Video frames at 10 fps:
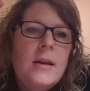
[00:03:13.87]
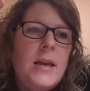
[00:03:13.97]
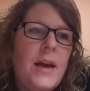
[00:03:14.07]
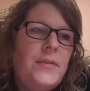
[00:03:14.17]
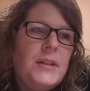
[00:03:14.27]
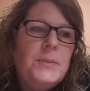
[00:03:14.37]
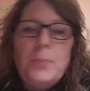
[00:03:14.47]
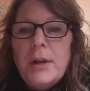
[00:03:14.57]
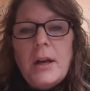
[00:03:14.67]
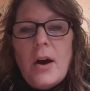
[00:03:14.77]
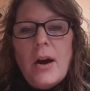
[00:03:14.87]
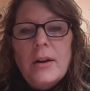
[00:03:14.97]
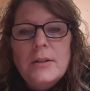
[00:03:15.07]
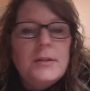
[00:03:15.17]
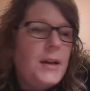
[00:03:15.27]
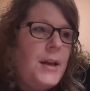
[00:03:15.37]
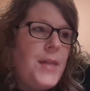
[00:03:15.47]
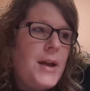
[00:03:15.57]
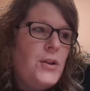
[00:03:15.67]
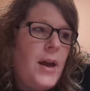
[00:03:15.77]
You have the sprint cars, and
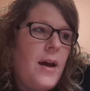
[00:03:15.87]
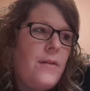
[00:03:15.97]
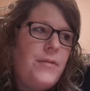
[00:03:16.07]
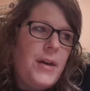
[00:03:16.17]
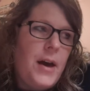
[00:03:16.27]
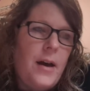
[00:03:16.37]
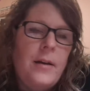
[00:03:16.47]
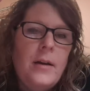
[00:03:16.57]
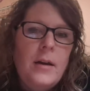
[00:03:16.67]
then you have the